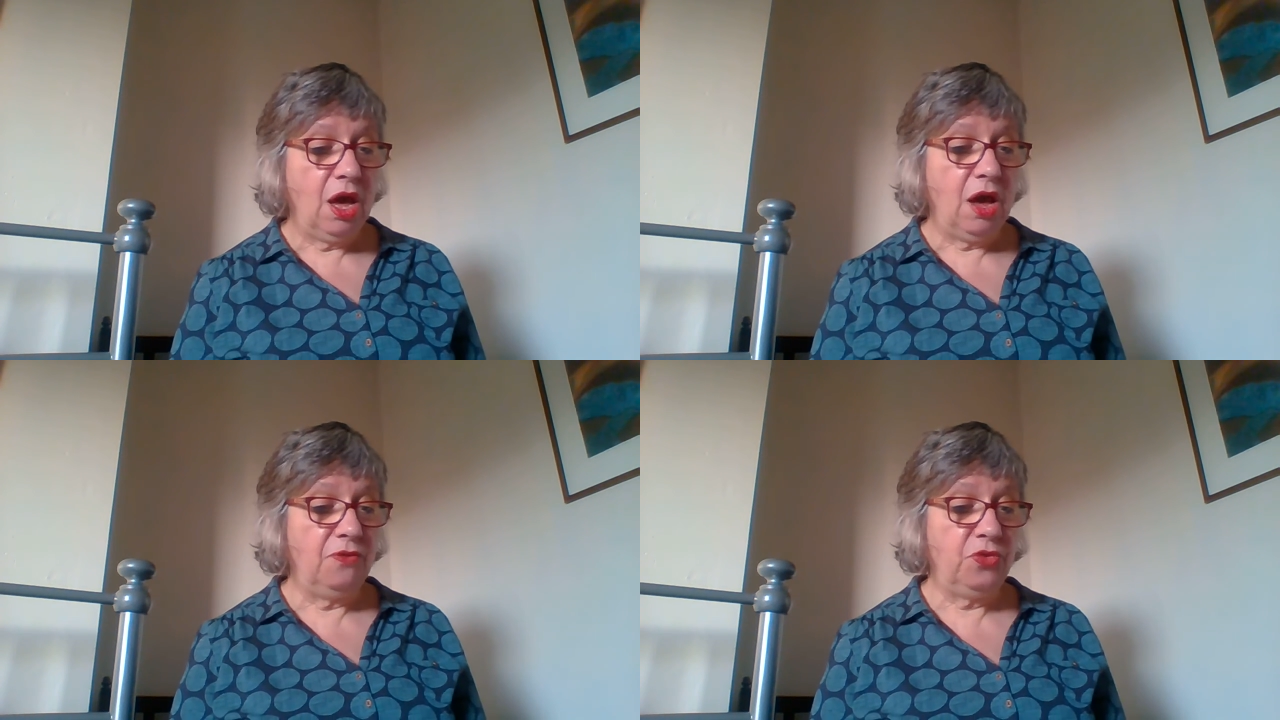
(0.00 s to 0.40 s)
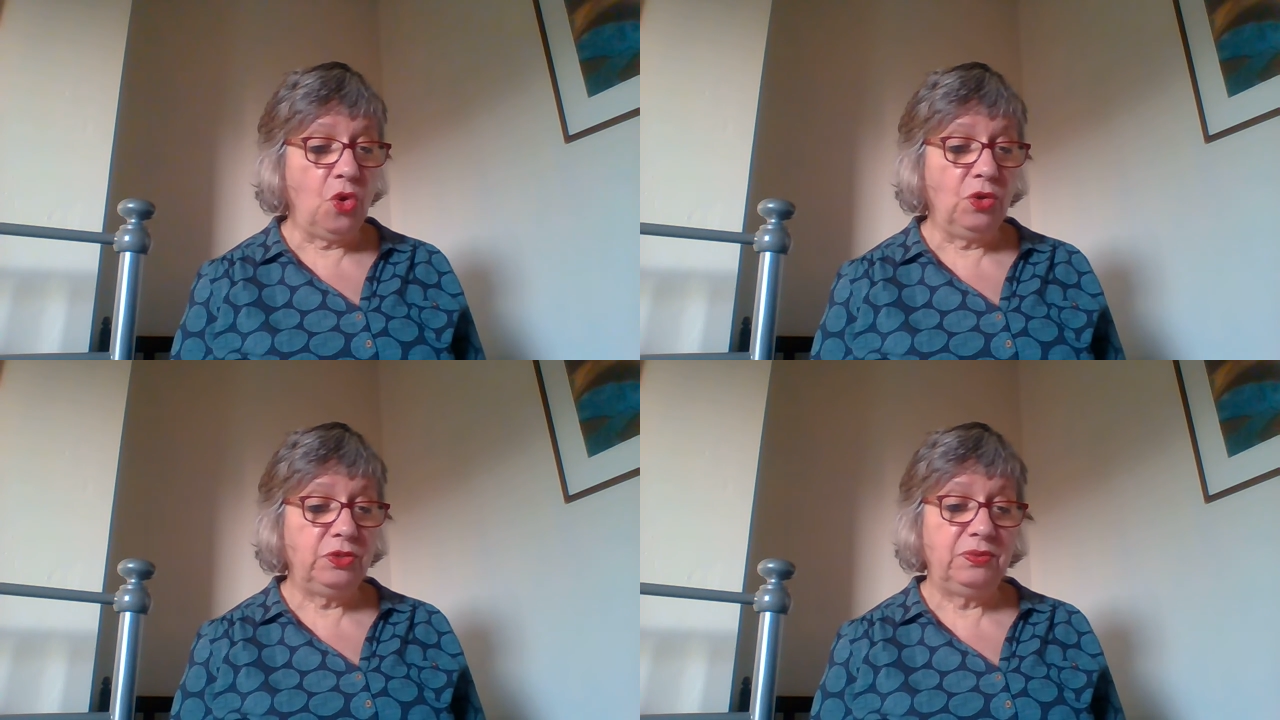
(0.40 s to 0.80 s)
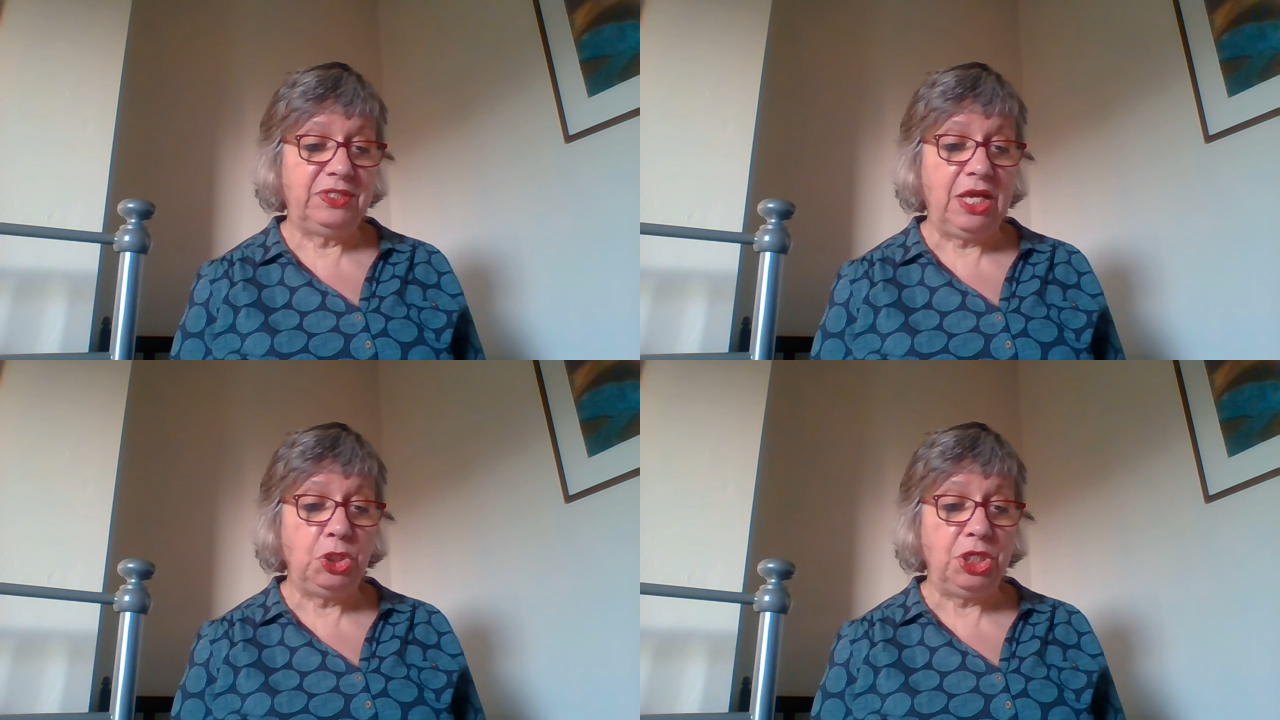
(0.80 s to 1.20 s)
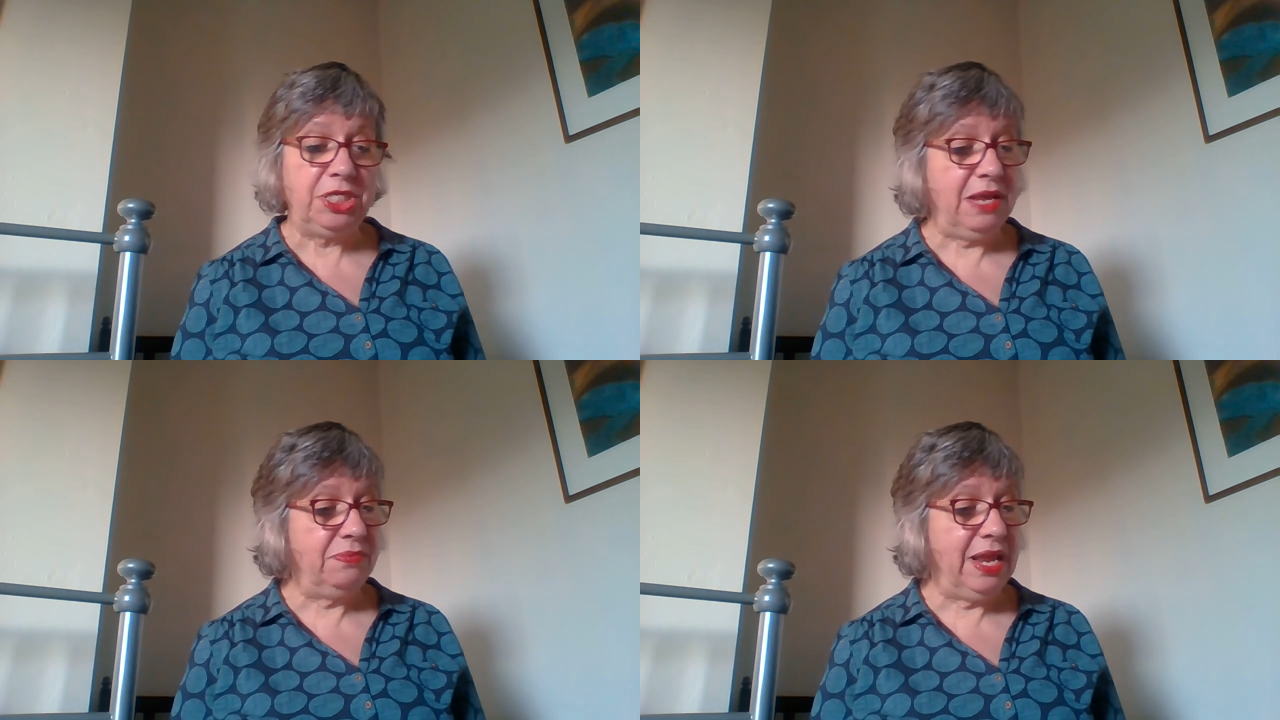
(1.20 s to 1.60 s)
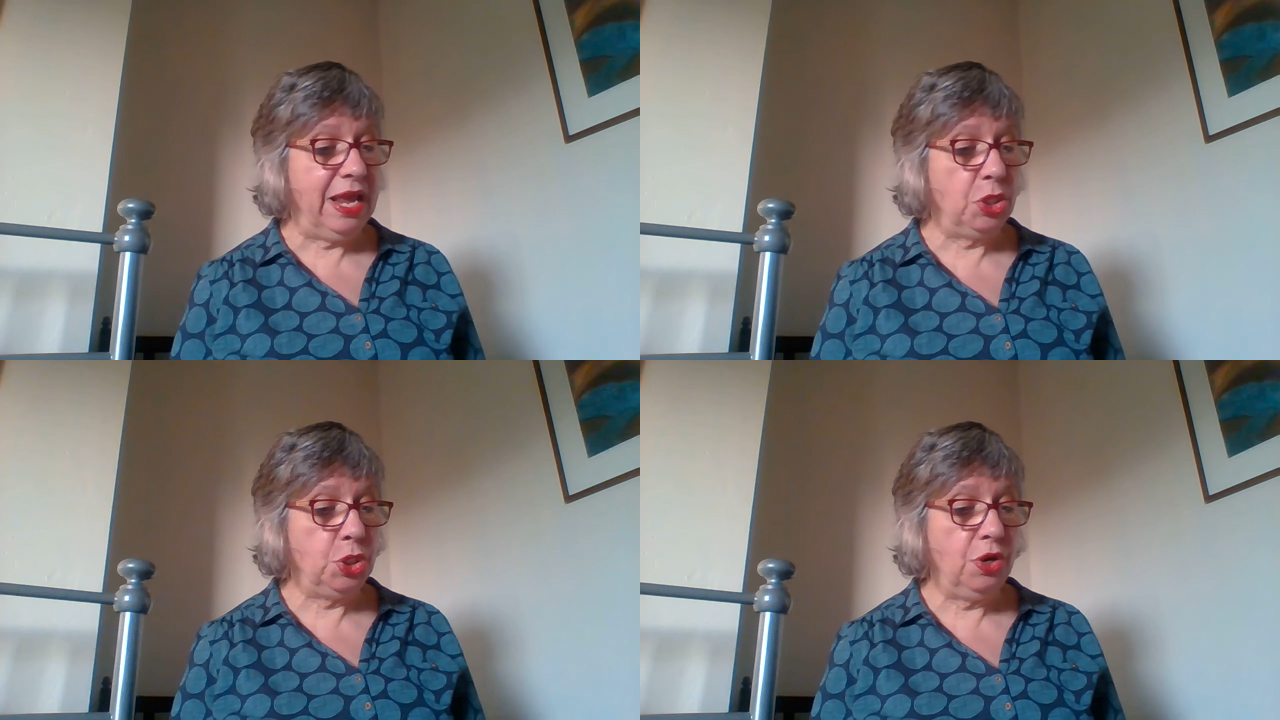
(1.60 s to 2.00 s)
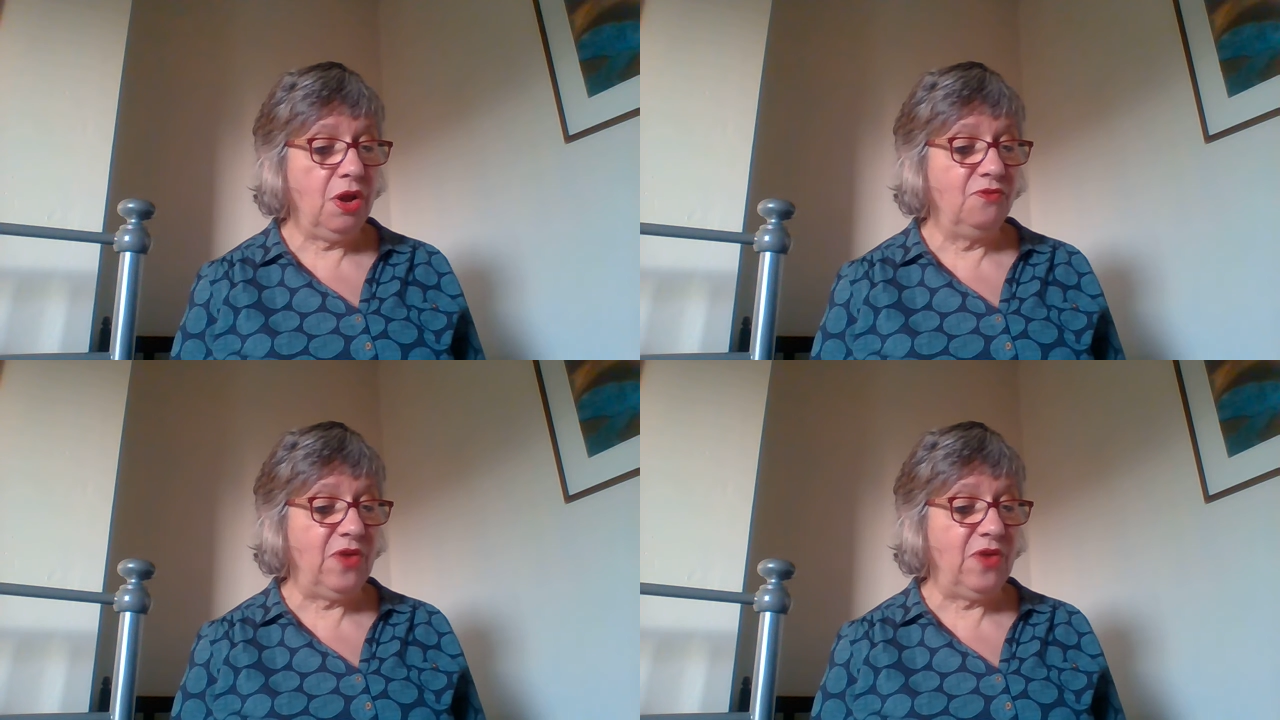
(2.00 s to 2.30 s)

of thoughts of such a deep nature,